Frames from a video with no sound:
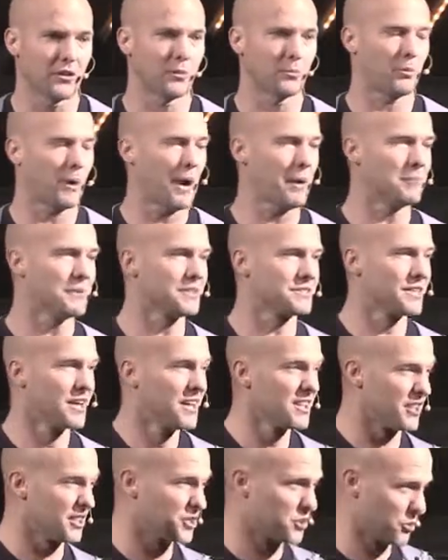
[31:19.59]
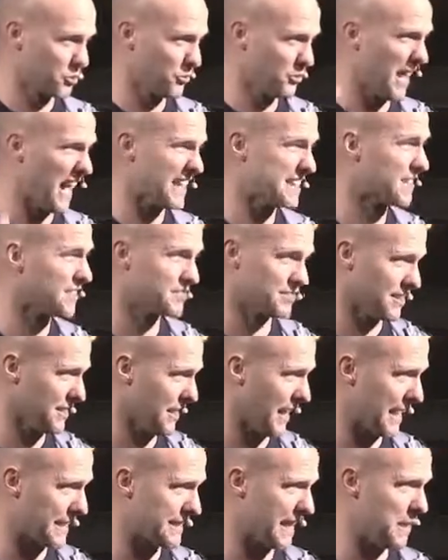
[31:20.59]
The problem is the true God doesn't
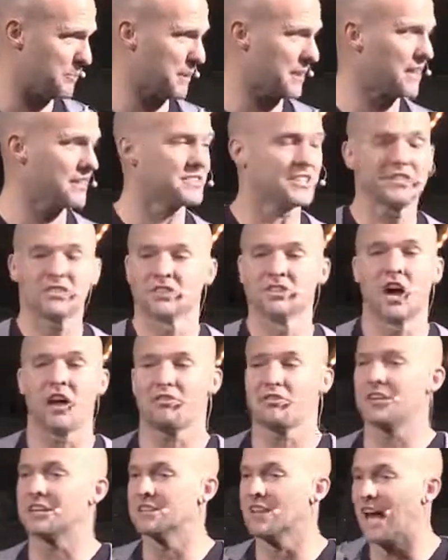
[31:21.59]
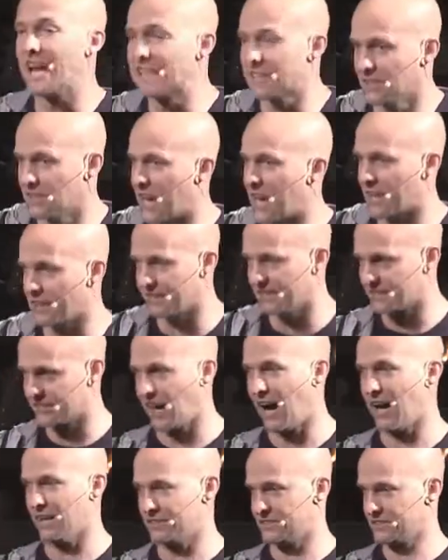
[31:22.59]
like that because he's nothing like a lot of these
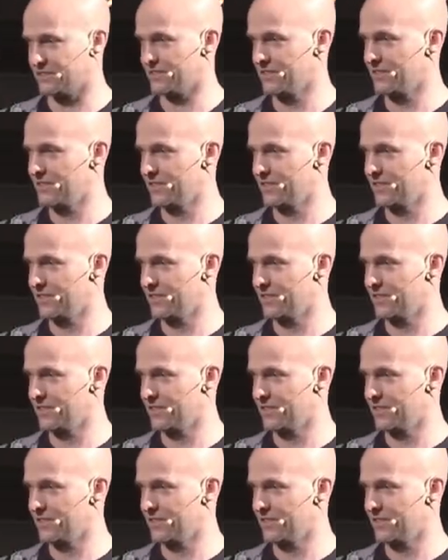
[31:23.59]
gods.